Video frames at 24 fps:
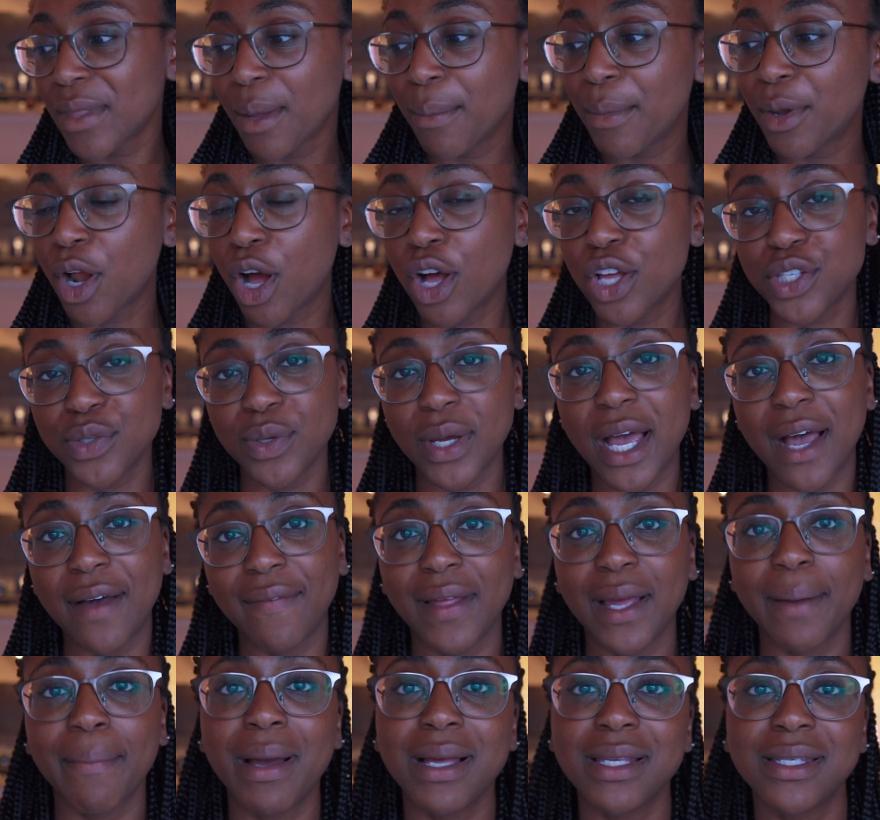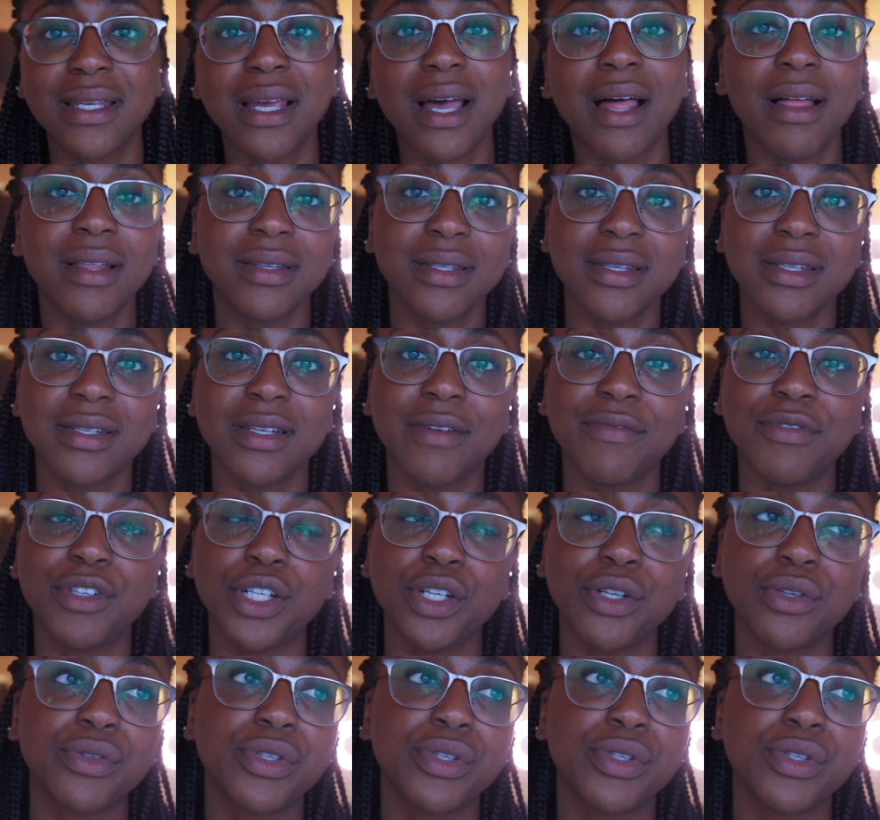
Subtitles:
but also have like my salads and stuff too.